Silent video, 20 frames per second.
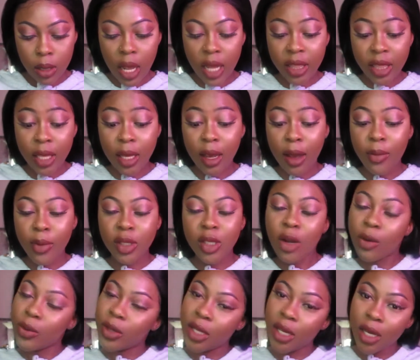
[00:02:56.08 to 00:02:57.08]
I think I'm gonna
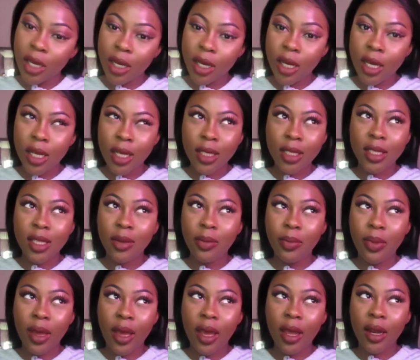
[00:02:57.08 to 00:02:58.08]
start with the good because the
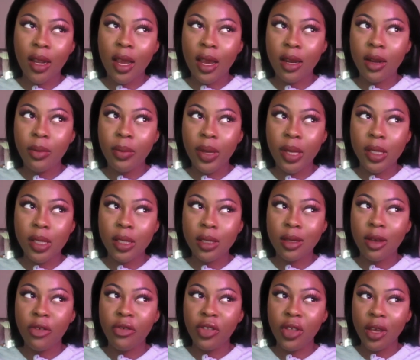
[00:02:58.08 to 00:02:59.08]
bad kind of bases
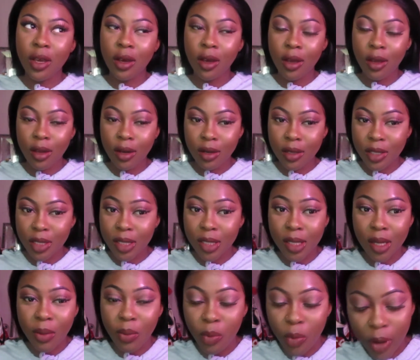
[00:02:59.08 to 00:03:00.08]
off the good
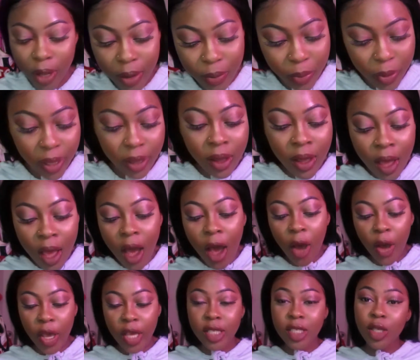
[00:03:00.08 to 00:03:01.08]
somewhat. But
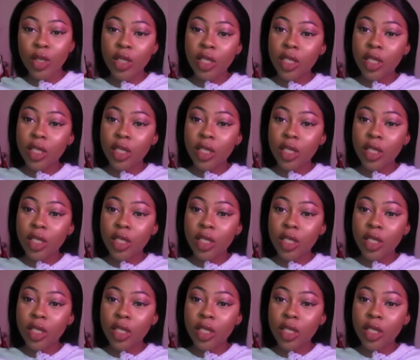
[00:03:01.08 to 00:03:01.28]
okay, so